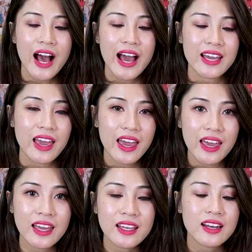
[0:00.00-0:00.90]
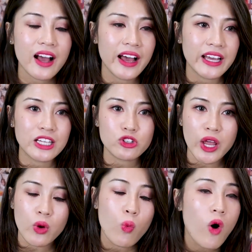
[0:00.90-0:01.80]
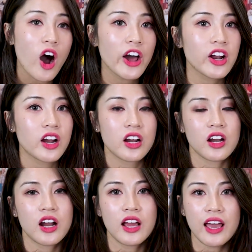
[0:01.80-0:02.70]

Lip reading: I ate, I drank water,